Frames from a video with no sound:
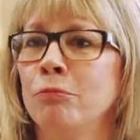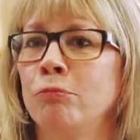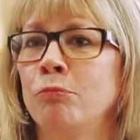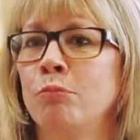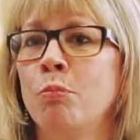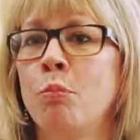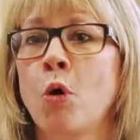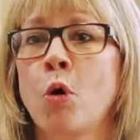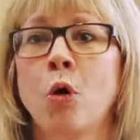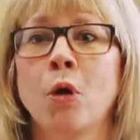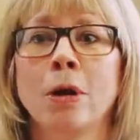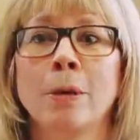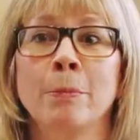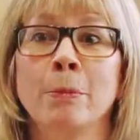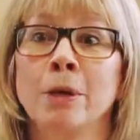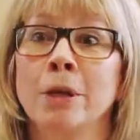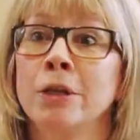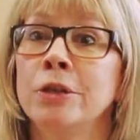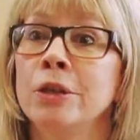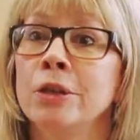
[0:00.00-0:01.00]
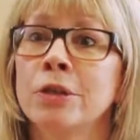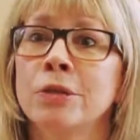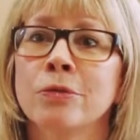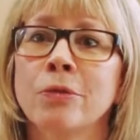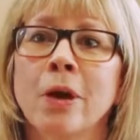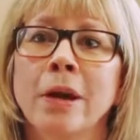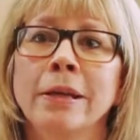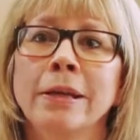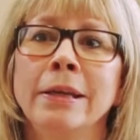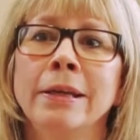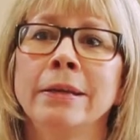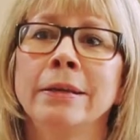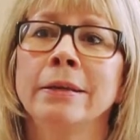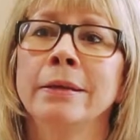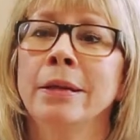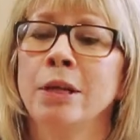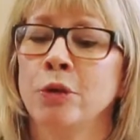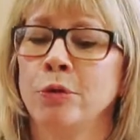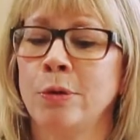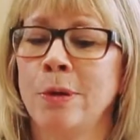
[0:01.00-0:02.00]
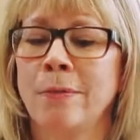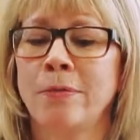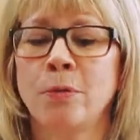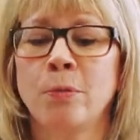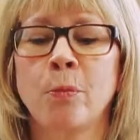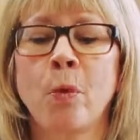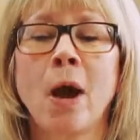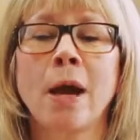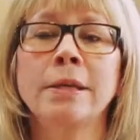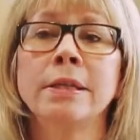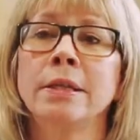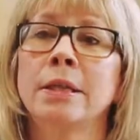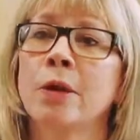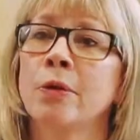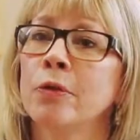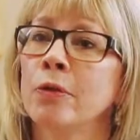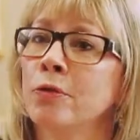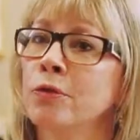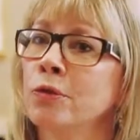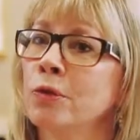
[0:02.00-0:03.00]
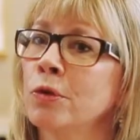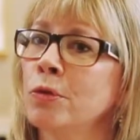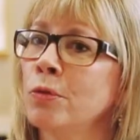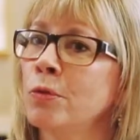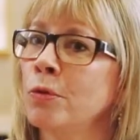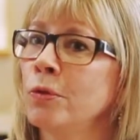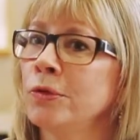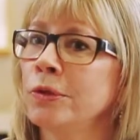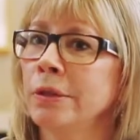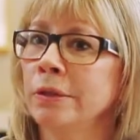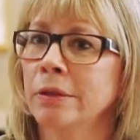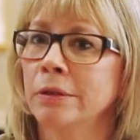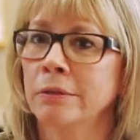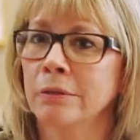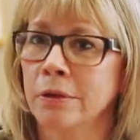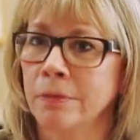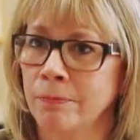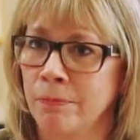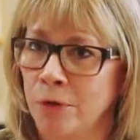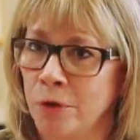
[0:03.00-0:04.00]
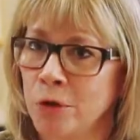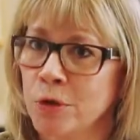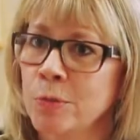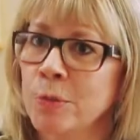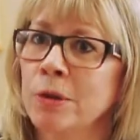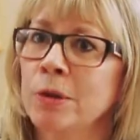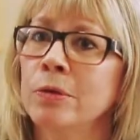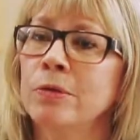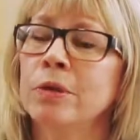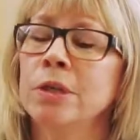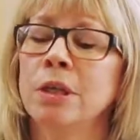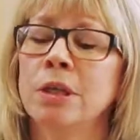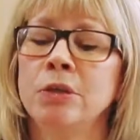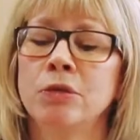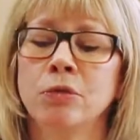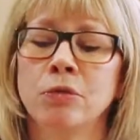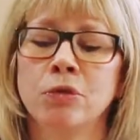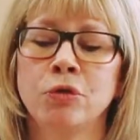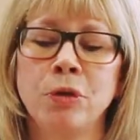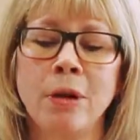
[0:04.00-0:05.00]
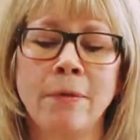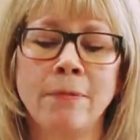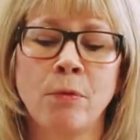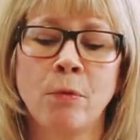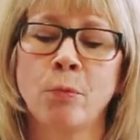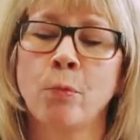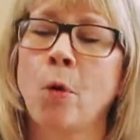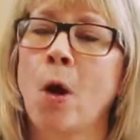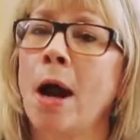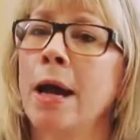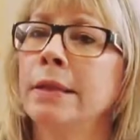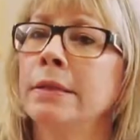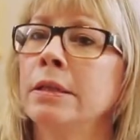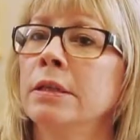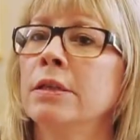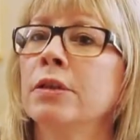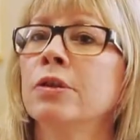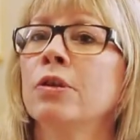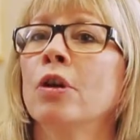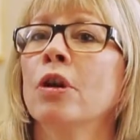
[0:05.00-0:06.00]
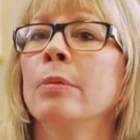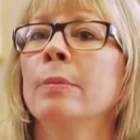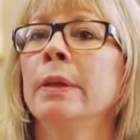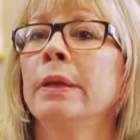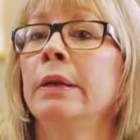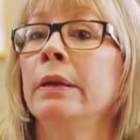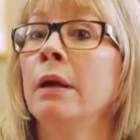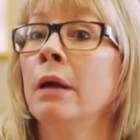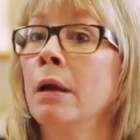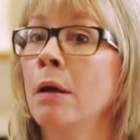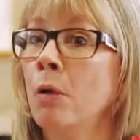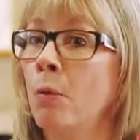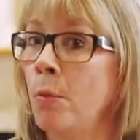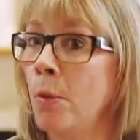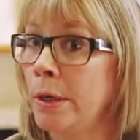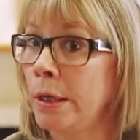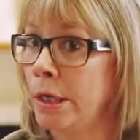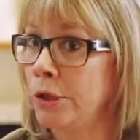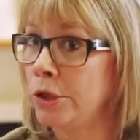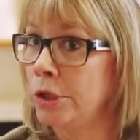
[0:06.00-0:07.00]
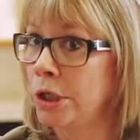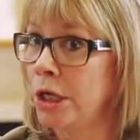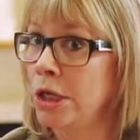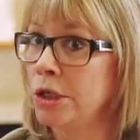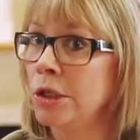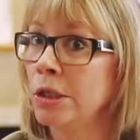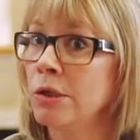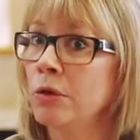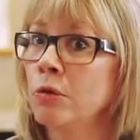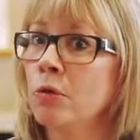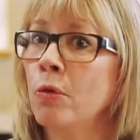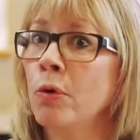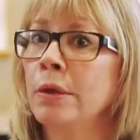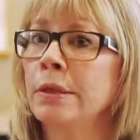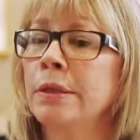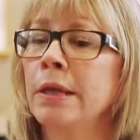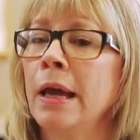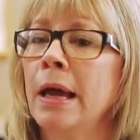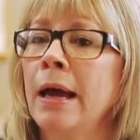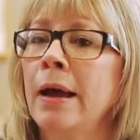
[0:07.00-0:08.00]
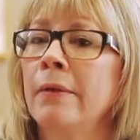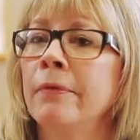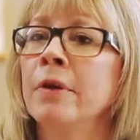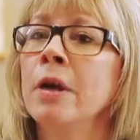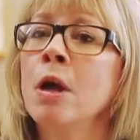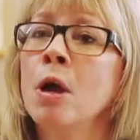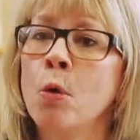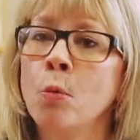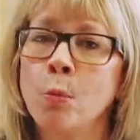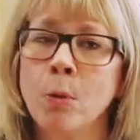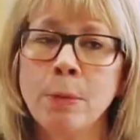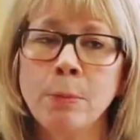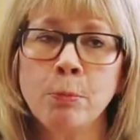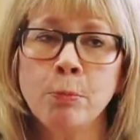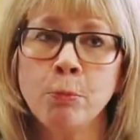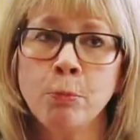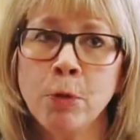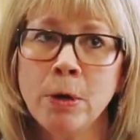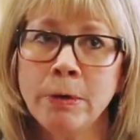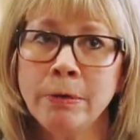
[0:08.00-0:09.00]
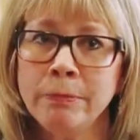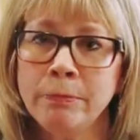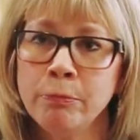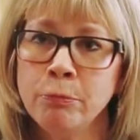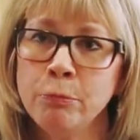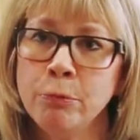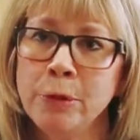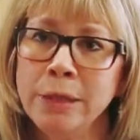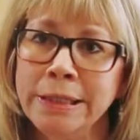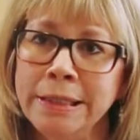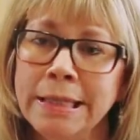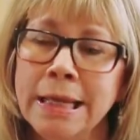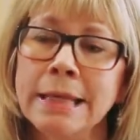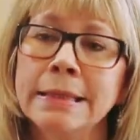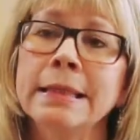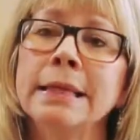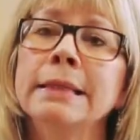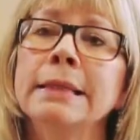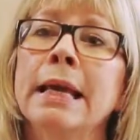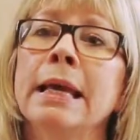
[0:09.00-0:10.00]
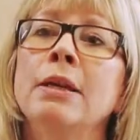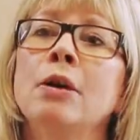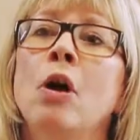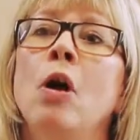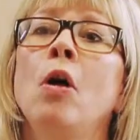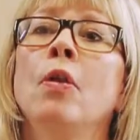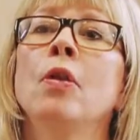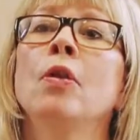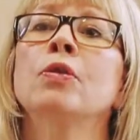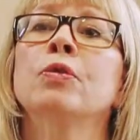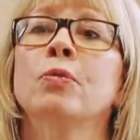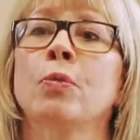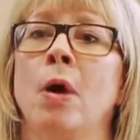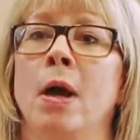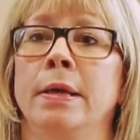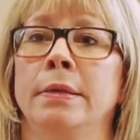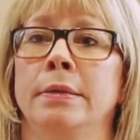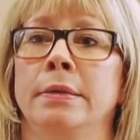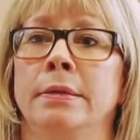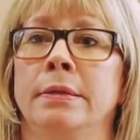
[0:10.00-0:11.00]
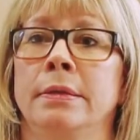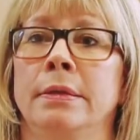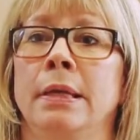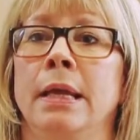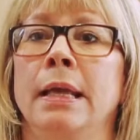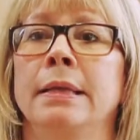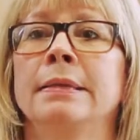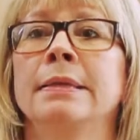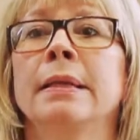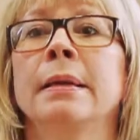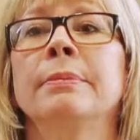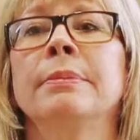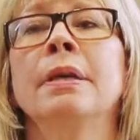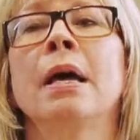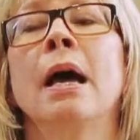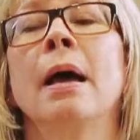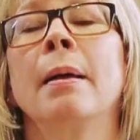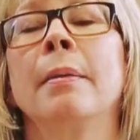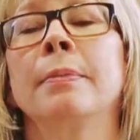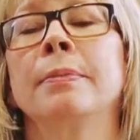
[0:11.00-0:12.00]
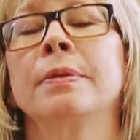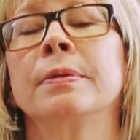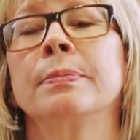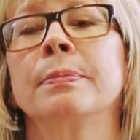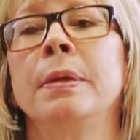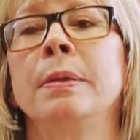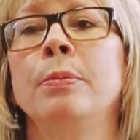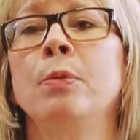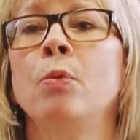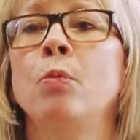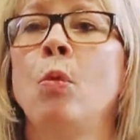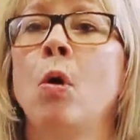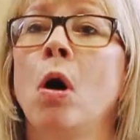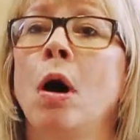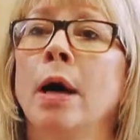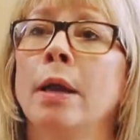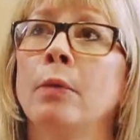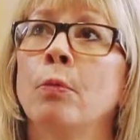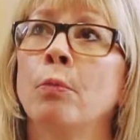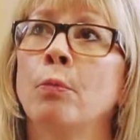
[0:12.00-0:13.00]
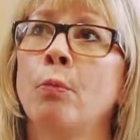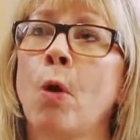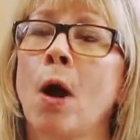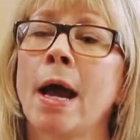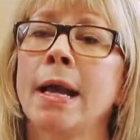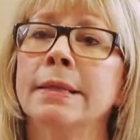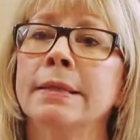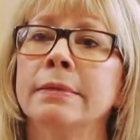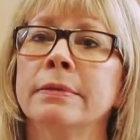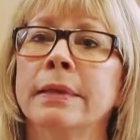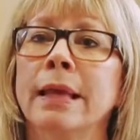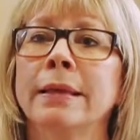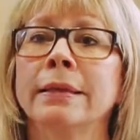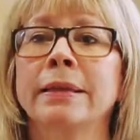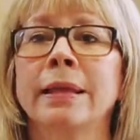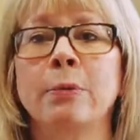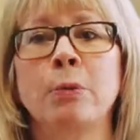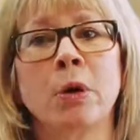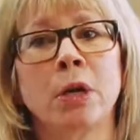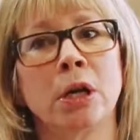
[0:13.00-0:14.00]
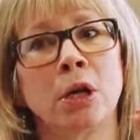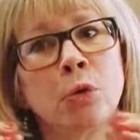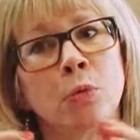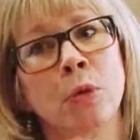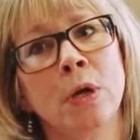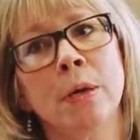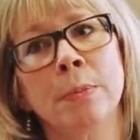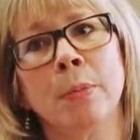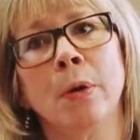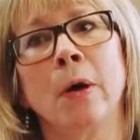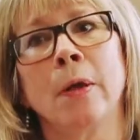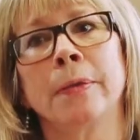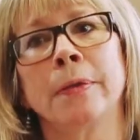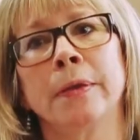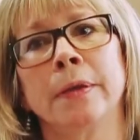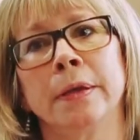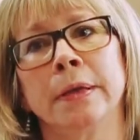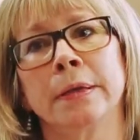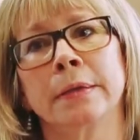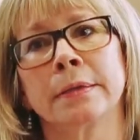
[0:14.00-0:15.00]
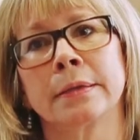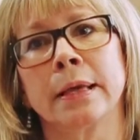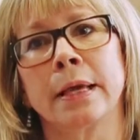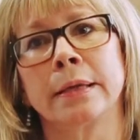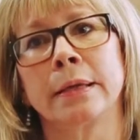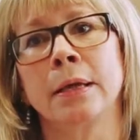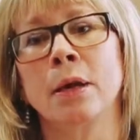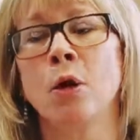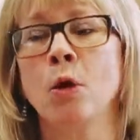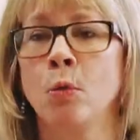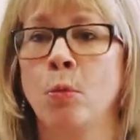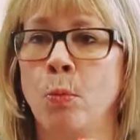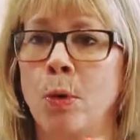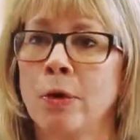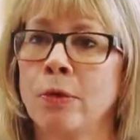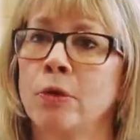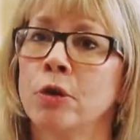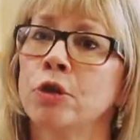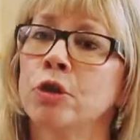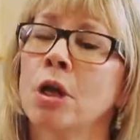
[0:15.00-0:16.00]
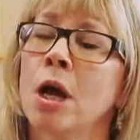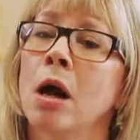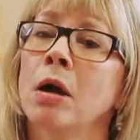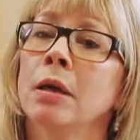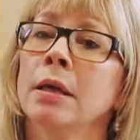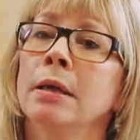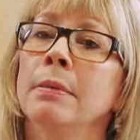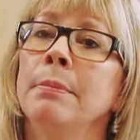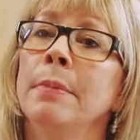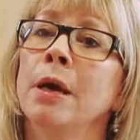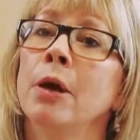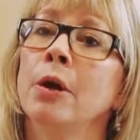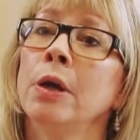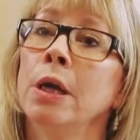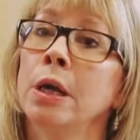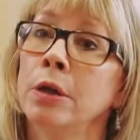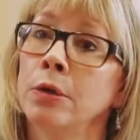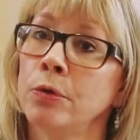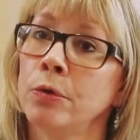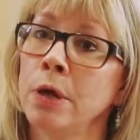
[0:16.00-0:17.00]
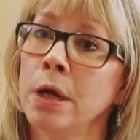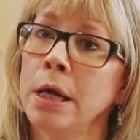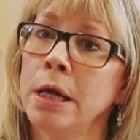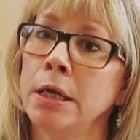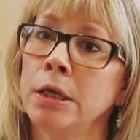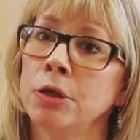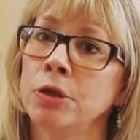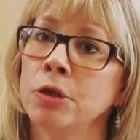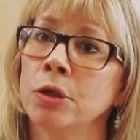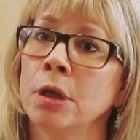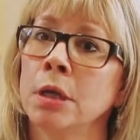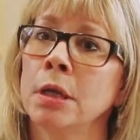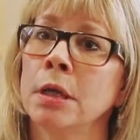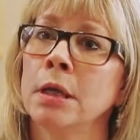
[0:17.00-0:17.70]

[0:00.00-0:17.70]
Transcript: moral and religious training. You have the right to go to their schools and converse with their teachers. You have the right to determine what education they're going to have. We designate all those rights. And sometimes people want rights, like they want to agree upon things, like whether a child can marry underage.